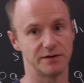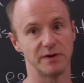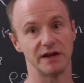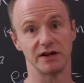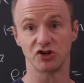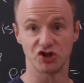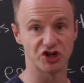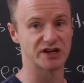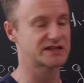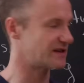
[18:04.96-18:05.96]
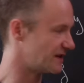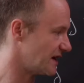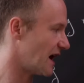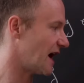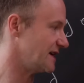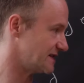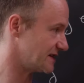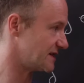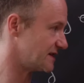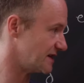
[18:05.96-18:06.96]
to being just the
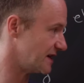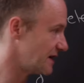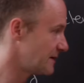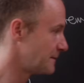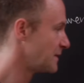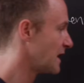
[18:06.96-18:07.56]
identity,